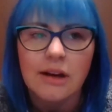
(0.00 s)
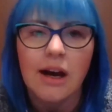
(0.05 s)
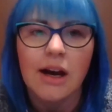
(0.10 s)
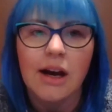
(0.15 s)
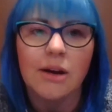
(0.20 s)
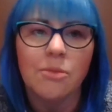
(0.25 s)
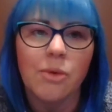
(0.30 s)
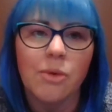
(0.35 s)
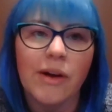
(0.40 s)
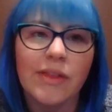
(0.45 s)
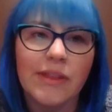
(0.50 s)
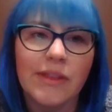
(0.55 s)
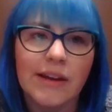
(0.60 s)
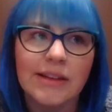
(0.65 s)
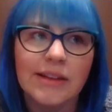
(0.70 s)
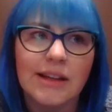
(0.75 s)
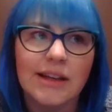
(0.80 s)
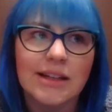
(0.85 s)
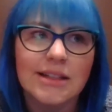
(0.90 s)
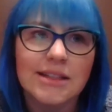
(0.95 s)
Um, one
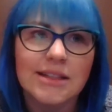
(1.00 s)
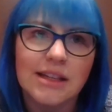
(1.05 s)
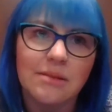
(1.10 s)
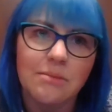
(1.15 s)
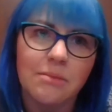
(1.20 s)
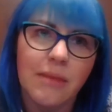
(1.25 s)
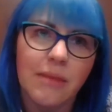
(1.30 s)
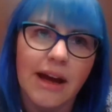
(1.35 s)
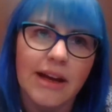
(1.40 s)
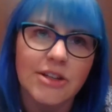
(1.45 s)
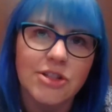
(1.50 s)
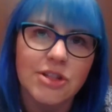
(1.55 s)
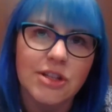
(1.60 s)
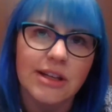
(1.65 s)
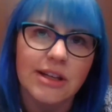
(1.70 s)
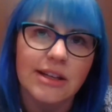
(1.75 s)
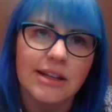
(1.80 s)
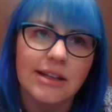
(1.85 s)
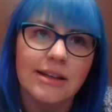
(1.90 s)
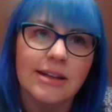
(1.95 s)
thing that it did
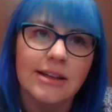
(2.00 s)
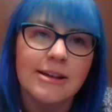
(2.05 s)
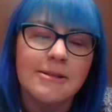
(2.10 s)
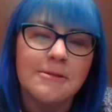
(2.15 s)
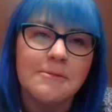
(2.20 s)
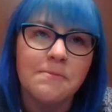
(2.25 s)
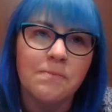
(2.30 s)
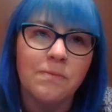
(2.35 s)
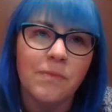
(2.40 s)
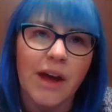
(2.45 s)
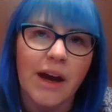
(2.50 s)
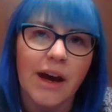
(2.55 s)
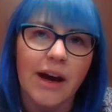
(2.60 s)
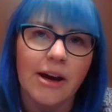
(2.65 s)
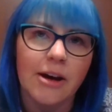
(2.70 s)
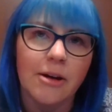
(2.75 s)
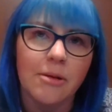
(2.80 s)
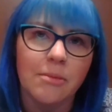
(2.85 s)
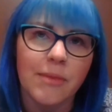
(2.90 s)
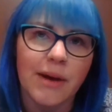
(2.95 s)
mention
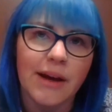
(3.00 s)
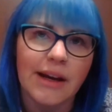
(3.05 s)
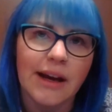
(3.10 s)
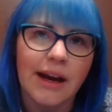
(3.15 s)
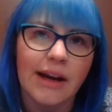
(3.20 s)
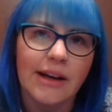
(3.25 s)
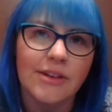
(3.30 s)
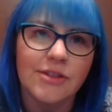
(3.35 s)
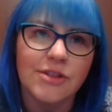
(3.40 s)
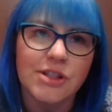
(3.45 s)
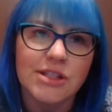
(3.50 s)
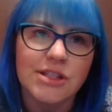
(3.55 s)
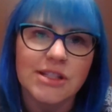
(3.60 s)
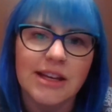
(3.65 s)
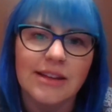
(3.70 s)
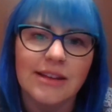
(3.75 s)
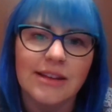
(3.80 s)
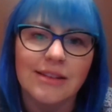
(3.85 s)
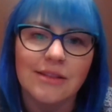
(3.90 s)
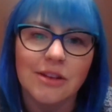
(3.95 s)
um, and kind of just
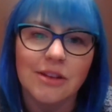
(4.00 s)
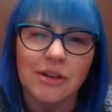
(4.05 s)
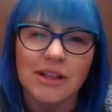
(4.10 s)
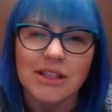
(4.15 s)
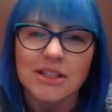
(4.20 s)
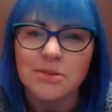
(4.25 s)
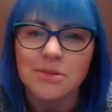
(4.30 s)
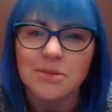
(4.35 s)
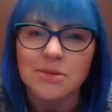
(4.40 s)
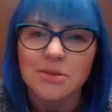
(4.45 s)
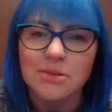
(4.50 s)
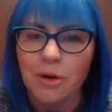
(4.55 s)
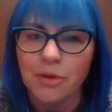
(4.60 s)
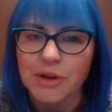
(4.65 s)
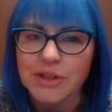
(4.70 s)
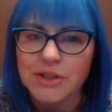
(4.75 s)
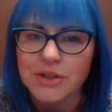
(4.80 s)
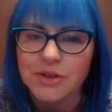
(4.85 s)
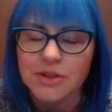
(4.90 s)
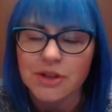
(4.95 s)
said there needs to be
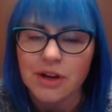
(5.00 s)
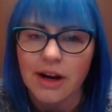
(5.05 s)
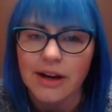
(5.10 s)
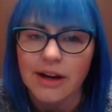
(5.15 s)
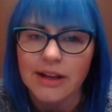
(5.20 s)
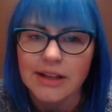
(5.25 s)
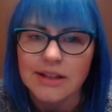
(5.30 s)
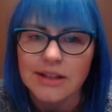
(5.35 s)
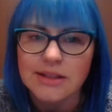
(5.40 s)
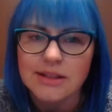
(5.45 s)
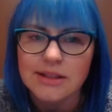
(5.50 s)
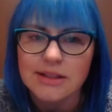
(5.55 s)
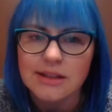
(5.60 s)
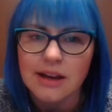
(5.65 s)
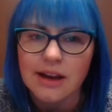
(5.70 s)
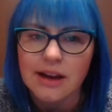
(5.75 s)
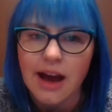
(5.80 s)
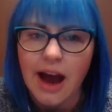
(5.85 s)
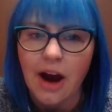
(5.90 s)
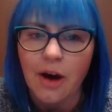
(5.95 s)
more research on is
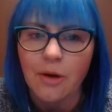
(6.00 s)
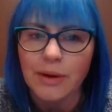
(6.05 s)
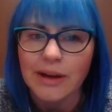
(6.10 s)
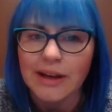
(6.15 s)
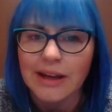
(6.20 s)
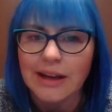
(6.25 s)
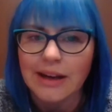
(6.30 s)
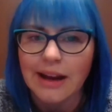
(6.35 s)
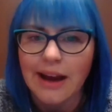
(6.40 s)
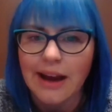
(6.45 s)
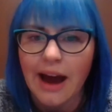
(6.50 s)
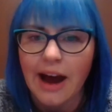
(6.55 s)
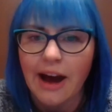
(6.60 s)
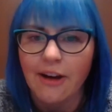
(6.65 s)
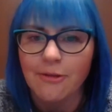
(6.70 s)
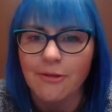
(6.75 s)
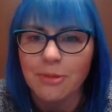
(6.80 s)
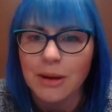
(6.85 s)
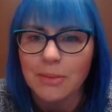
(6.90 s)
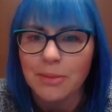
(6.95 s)
how we can
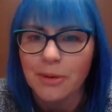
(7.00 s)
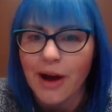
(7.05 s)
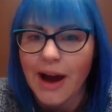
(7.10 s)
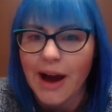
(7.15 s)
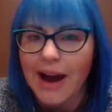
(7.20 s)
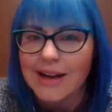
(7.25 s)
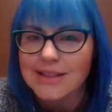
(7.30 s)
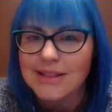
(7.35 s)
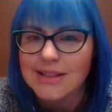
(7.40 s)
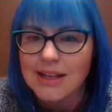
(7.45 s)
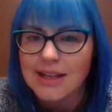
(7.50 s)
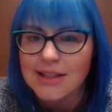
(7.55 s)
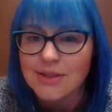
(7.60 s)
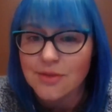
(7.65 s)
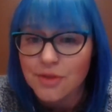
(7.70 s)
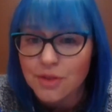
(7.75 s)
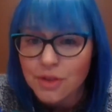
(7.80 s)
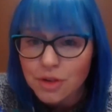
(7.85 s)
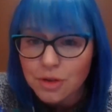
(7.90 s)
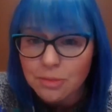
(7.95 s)
have people access
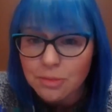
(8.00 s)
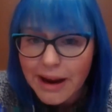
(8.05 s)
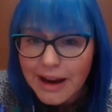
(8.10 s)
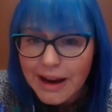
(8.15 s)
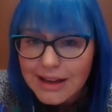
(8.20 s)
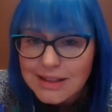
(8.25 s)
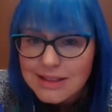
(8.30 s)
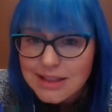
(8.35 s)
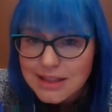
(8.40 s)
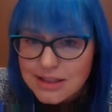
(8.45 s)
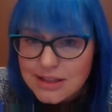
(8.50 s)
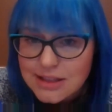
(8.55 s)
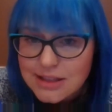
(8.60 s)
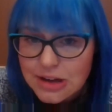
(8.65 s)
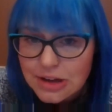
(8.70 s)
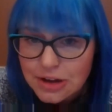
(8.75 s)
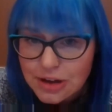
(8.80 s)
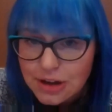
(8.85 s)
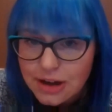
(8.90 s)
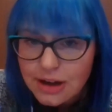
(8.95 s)
food banks
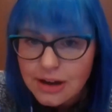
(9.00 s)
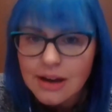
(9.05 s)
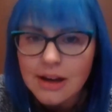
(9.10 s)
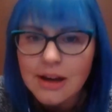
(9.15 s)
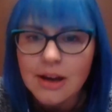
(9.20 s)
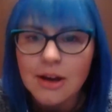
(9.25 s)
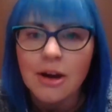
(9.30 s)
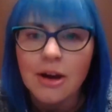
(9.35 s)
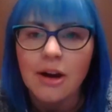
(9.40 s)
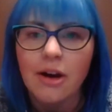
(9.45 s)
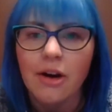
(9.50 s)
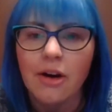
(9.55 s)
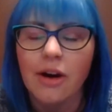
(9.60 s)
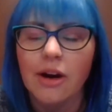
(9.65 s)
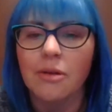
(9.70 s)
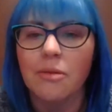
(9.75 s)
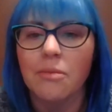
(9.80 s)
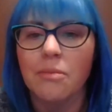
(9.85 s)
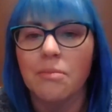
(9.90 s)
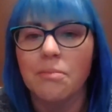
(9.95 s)
easier
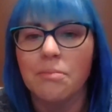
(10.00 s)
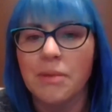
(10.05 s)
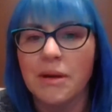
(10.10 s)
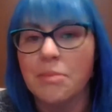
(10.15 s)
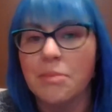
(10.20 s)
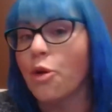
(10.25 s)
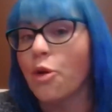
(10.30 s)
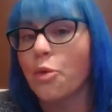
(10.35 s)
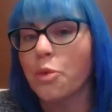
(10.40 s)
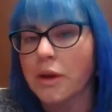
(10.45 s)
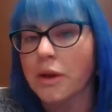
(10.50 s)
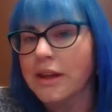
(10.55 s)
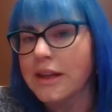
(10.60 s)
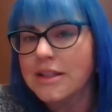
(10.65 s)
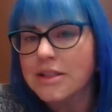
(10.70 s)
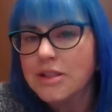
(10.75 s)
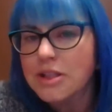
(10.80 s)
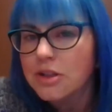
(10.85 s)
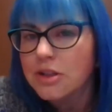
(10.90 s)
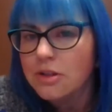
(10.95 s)
or be more
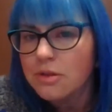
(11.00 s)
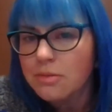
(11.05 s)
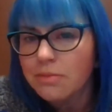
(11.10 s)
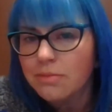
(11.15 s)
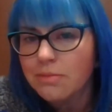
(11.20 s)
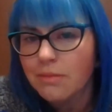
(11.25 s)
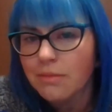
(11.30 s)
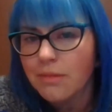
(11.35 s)
willing to.